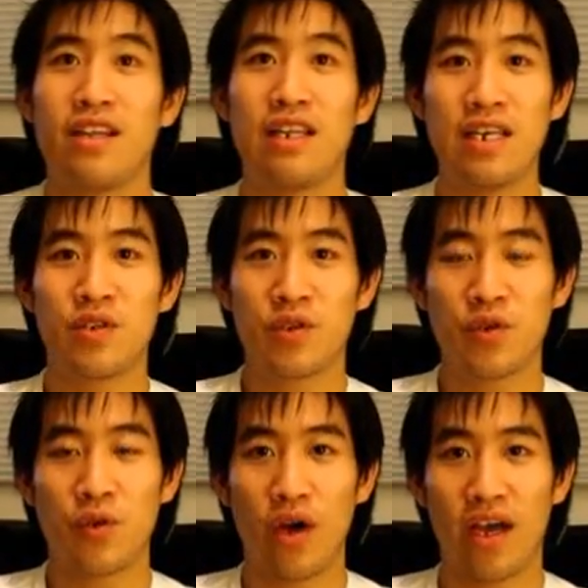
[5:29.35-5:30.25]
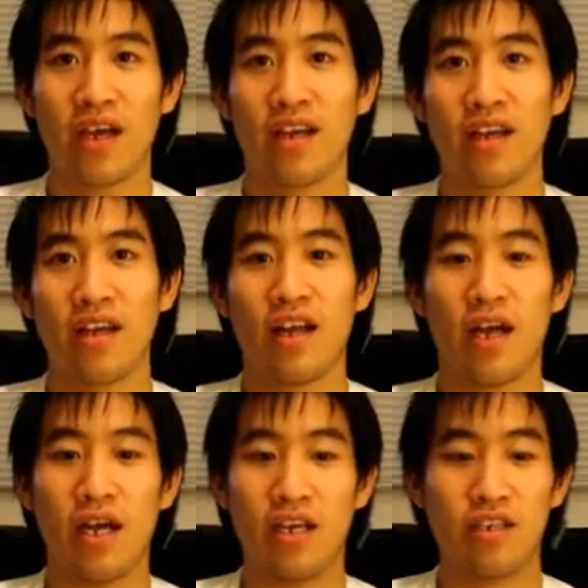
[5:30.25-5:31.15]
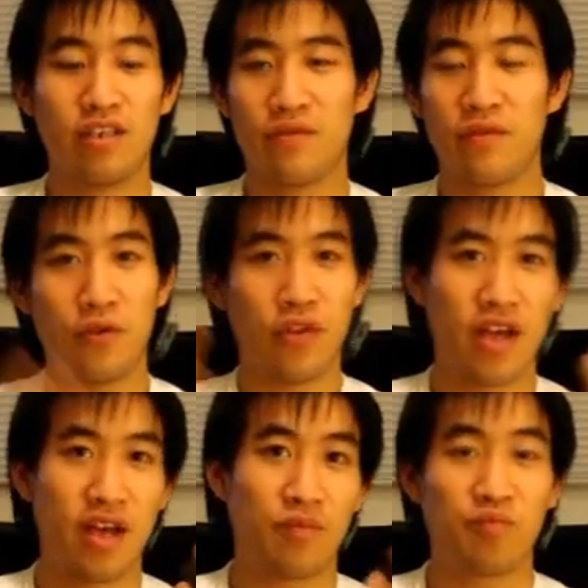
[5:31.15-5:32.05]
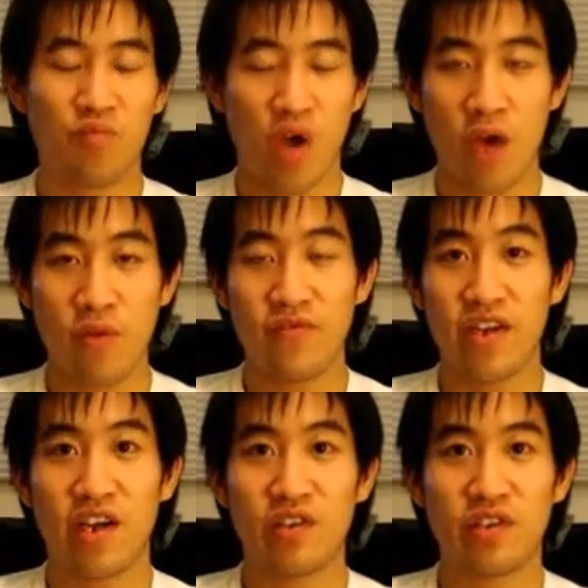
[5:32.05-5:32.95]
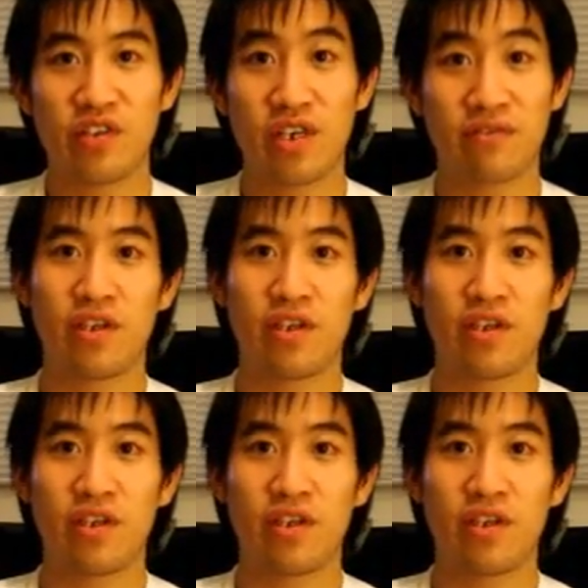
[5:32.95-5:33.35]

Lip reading: Leicester Square for their home videos and stuff.